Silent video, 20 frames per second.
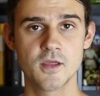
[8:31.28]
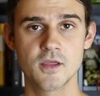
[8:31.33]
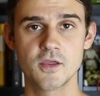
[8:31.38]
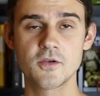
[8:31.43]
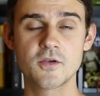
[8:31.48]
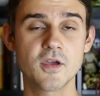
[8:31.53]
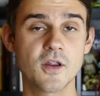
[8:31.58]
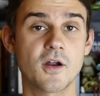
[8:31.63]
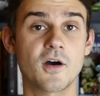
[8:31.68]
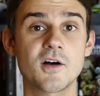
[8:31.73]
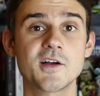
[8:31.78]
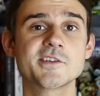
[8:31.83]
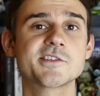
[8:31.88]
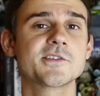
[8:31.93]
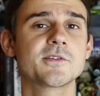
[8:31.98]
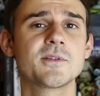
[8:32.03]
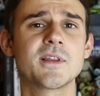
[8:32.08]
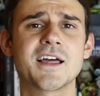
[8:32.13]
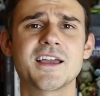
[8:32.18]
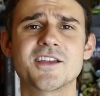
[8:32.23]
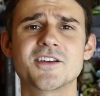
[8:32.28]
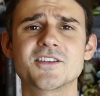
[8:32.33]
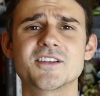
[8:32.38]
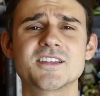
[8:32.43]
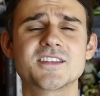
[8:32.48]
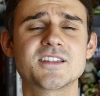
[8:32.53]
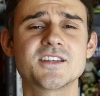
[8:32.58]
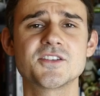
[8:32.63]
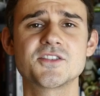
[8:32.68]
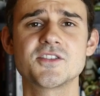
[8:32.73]
You can also let your
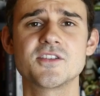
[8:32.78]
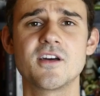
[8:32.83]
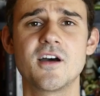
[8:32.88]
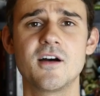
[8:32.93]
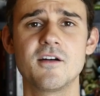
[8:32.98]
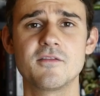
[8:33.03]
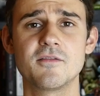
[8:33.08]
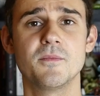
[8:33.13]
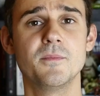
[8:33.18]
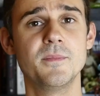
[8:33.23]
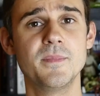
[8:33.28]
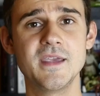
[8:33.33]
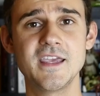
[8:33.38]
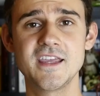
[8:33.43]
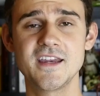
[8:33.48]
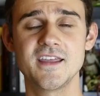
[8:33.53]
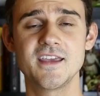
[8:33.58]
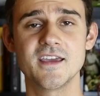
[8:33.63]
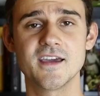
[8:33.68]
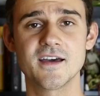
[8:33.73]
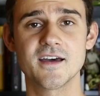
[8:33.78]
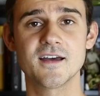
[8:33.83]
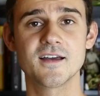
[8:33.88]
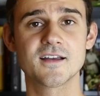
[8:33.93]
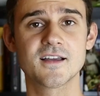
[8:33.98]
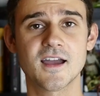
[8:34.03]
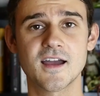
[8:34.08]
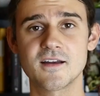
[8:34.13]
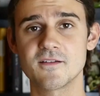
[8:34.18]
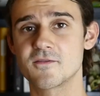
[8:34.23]
decision of media
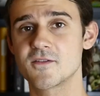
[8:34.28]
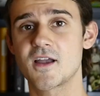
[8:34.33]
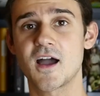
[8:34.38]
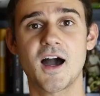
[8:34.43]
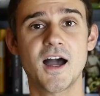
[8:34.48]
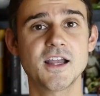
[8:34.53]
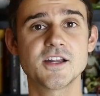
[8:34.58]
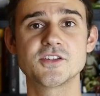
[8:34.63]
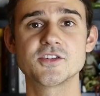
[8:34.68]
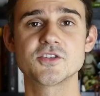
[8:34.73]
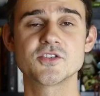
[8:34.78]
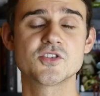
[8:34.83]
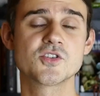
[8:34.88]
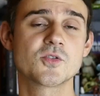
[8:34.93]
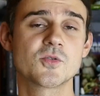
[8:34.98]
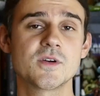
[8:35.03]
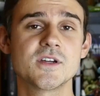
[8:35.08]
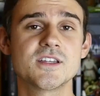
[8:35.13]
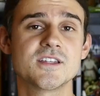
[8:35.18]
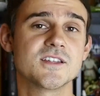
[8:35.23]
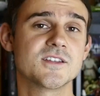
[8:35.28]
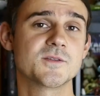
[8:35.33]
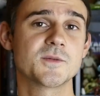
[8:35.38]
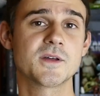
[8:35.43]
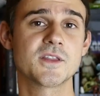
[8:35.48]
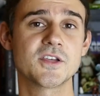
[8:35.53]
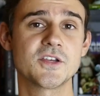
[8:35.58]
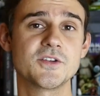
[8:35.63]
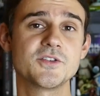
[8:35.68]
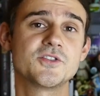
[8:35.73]
kind of guide your choices,
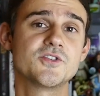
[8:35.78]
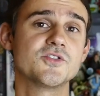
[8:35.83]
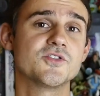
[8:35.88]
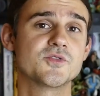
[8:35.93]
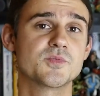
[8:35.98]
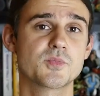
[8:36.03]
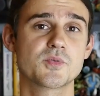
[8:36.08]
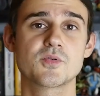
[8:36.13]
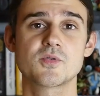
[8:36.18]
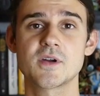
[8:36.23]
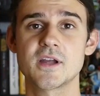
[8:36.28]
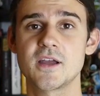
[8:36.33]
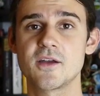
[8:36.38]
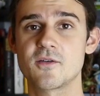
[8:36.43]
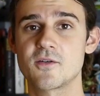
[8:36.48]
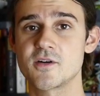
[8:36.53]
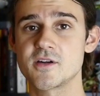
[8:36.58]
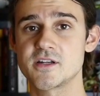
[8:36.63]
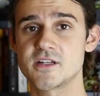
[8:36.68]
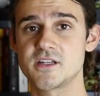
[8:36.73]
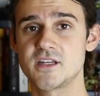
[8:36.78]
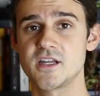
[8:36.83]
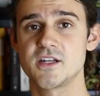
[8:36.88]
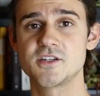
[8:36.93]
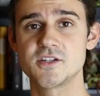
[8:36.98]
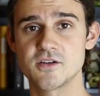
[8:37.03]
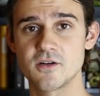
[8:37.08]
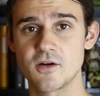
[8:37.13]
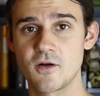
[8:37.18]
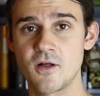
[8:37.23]
whether you choose print or
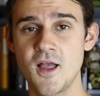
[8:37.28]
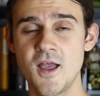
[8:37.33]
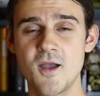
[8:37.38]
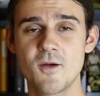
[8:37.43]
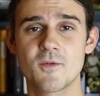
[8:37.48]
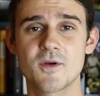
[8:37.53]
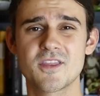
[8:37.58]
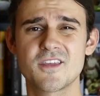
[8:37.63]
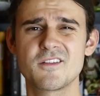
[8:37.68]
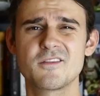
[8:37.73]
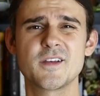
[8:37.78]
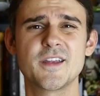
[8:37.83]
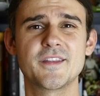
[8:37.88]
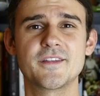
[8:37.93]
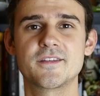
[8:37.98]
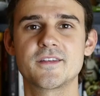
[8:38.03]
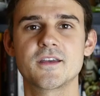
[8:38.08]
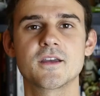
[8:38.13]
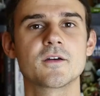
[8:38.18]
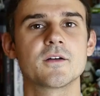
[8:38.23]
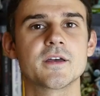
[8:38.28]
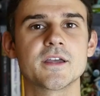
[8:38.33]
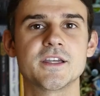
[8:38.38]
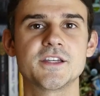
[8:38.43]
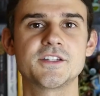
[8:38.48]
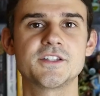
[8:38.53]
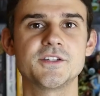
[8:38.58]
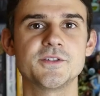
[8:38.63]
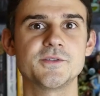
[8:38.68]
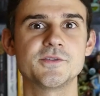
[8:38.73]
digital, whether you read single
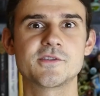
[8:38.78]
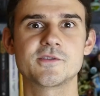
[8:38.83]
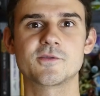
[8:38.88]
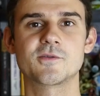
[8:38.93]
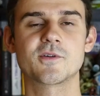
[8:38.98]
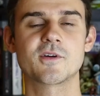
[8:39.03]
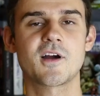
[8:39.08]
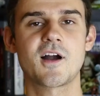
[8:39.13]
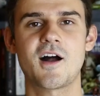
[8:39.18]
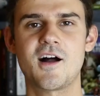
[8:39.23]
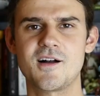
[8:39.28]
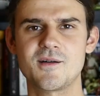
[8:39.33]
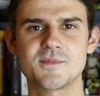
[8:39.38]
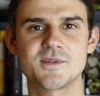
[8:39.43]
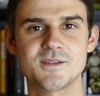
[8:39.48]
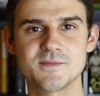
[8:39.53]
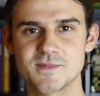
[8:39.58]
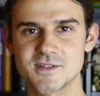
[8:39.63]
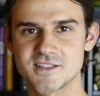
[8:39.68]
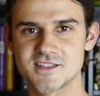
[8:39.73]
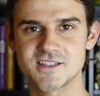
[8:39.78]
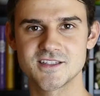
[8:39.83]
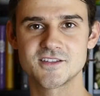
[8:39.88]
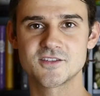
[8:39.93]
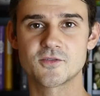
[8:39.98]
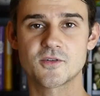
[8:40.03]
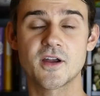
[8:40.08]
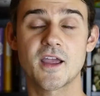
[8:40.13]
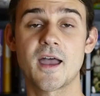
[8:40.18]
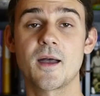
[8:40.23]
issues or omnibuses
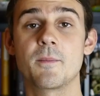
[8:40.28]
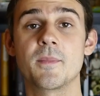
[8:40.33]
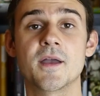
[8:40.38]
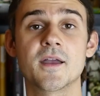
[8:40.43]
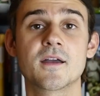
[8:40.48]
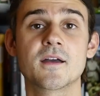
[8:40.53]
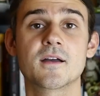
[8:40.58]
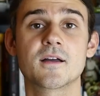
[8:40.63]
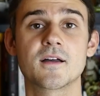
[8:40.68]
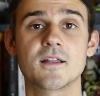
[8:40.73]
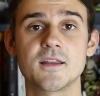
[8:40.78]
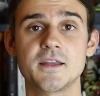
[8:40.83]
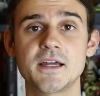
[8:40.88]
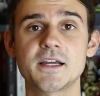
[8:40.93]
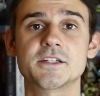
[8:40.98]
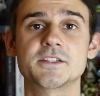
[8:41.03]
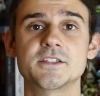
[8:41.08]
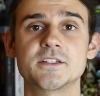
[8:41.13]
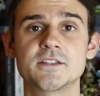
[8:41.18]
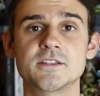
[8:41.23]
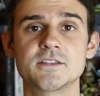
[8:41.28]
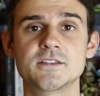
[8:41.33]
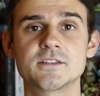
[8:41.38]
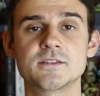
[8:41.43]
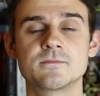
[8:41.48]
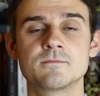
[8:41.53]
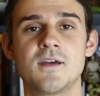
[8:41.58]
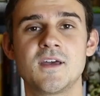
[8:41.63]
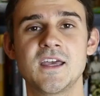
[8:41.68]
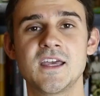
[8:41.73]
or epic
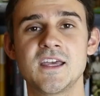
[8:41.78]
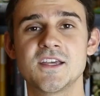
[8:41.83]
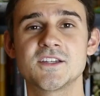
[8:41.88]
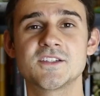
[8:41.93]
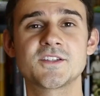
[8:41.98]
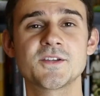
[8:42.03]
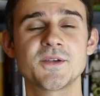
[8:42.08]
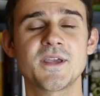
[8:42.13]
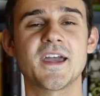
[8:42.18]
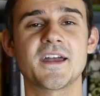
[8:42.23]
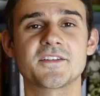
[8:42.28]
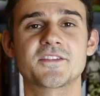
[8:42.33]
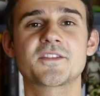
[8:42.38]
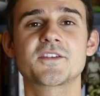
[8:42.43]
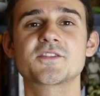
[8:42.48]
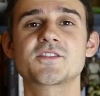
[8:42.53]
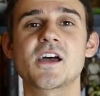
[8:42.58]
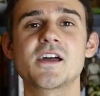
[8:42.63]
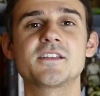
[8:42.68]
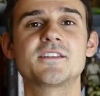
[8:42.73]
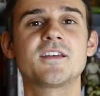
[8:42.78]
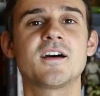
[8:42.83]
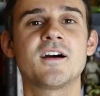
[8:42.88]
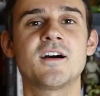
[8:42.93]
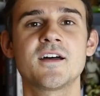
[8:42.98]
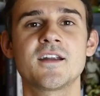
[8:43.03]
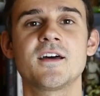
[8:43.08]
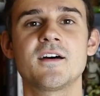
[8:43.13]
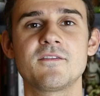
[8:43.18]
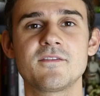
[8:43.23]
collections. So yes, there's a
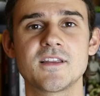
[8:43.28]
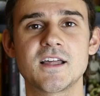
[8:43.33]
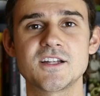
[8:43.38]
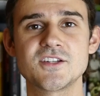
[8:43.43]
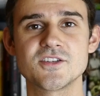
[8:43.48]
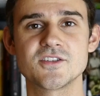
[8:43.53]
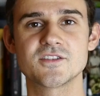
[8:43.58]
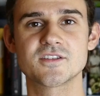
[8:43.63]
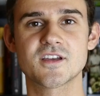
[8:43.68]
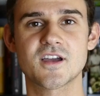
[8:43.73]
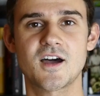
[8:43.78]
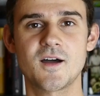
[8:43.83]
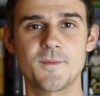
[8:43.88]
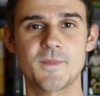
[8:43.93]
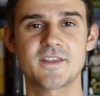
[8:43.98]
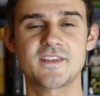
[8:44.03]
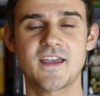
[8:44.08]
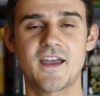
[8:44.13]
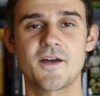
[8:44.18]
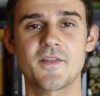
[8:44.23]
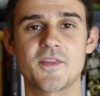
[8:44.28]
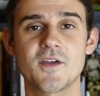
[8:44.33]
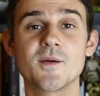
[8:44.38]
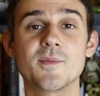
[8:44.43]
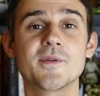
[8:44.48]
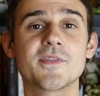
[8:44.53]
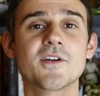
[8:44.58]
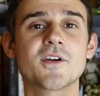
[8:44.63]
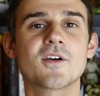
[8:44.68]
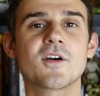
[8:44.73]
ton of Legends comics out there,
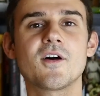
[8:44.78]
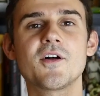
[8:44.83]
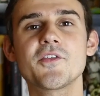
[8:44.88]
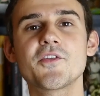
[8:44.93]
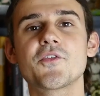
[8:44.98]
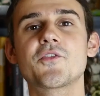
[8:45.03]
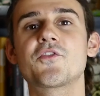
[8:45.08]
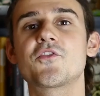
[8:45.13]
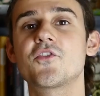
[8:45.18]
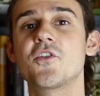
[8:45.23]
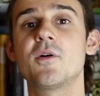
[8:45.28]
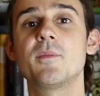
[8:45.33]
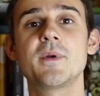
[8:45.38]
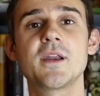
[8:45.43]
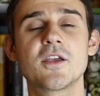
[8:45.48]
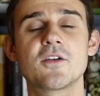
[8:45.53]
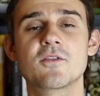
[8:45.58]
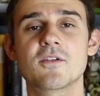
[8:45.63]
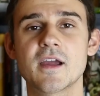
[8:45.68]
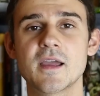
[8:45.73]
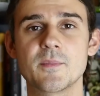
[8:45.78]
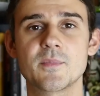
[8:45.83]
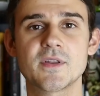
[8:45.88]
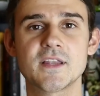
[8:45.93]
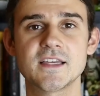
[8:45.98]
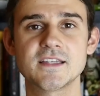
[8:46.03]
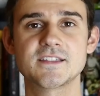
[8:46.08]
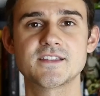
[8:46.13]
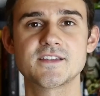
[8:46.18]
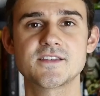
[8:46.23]
but there are also so many great
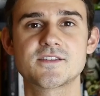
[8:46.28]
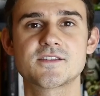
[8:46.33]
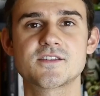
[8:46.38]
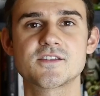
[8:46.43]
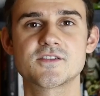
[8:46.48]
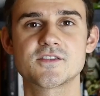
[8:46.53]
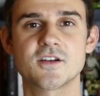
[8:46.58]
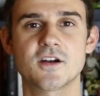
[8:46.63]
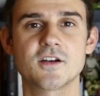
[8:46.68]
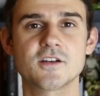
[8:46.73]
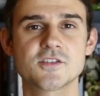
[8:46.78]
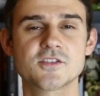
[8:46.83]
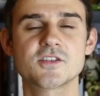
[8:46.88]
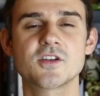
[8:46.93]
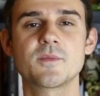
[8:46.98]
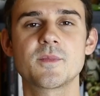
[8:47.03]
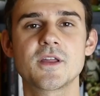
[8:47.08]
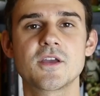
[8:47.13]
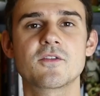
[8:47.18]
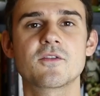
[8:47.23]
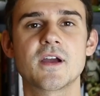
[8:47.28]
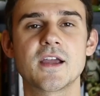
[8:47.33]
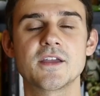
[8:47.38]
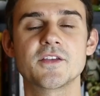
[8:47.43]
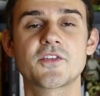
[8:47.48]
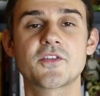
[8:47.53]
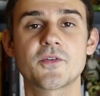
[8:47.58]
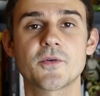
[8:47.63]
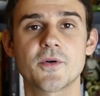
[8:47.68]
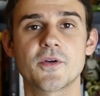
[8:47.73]
places to start, so many great
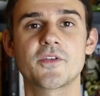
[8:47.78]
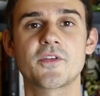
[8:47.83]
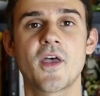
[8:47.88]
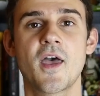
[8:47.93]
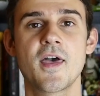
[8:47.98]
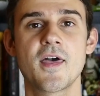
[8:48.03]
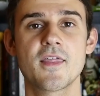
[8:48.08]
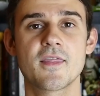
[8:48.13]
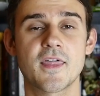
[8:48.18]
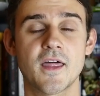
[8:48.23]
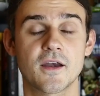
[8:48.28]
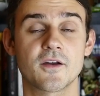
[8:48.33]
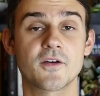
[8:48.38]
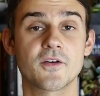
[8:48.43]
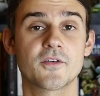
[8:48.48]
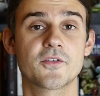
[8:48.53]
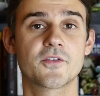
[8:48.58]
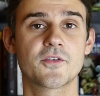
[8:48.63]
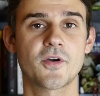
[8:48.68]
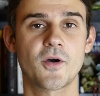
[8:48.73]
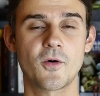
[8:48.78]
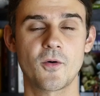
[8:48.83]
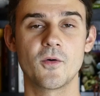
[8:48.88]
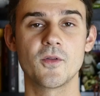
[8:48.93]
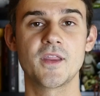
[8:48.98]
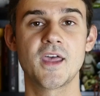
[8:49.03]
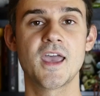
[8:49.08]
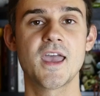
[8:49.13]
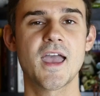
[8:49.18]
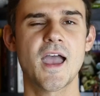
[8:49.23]
stories that are
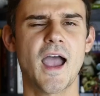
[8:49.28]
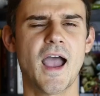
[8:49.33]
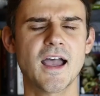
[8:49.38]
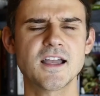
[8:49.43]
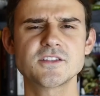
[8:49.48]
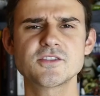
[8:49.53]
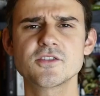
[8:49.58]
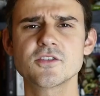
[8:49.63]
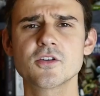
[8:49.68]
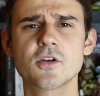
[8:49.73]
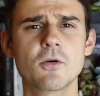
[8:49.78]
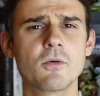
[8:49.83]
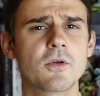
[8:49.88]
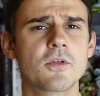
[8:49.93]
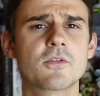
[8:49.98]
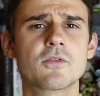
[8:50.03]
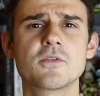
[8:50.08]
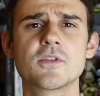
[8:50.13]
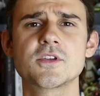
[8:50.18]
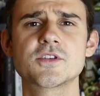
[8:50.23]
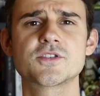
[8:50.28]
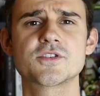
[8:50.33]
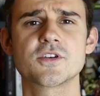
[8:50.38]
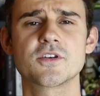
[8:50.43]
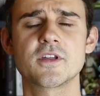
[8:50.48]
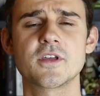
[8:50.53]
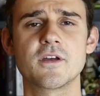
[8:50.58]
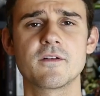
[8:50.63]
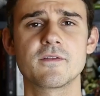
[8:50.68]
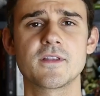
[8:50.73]
told. As you're going through this
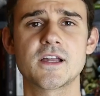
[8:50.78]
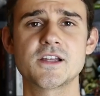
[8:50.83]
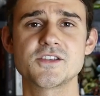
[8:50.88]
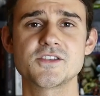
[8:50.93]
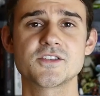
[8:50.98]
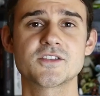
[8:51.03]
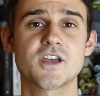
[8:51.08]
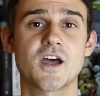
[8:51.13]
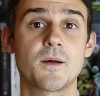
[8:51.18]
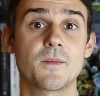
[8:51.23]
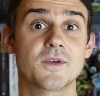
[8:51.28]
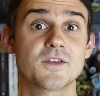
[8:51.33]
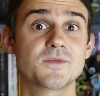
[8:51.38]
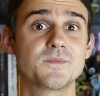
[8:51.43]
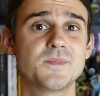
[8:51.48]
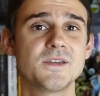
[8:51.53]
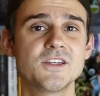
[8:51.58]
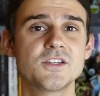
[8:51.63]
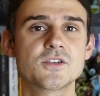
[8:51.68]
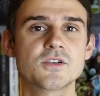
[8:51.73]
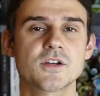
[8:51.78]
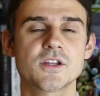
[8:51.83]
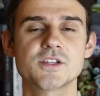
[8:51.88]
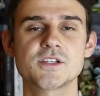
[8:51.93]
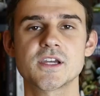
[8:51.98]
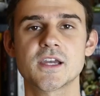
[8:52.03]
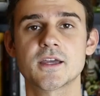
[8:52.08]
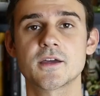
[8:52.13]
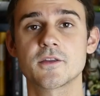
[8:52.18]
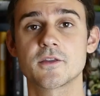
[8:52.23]
journey of Legends comics, be sure to
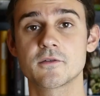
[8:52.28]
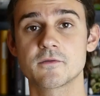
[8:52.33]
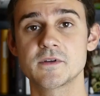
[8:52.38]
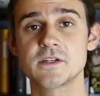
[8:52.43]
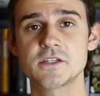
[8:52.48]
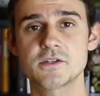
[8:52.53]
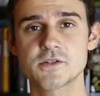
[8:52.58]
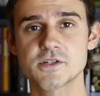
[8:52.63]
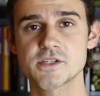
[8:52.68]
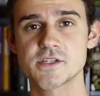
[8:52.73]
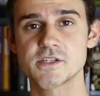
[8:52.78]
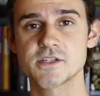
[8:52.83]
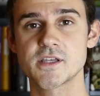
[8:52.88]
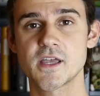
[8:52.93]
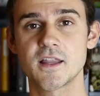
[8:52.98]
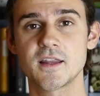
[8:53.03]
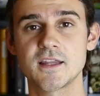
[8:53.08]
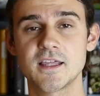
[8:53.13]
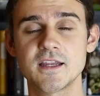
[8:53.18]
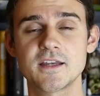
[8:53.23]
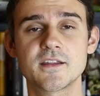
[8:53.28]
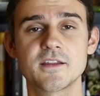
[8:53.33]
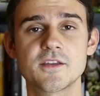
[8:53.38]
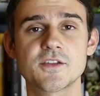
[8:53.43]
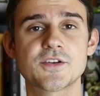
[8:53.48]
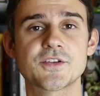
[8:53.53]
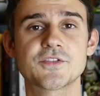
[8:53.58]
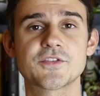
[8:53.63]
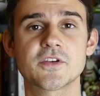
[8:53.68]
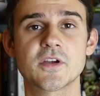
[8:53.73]
check out the resources linked in
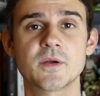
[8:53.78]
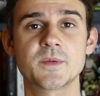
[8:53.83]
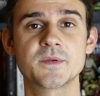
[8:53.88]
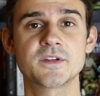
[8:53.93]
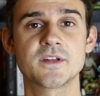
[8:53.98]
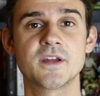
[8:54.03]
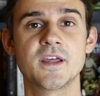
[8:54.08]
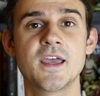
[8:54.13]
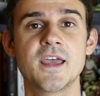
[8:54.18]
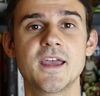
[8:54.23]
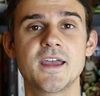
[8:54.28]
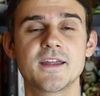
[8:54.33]
the description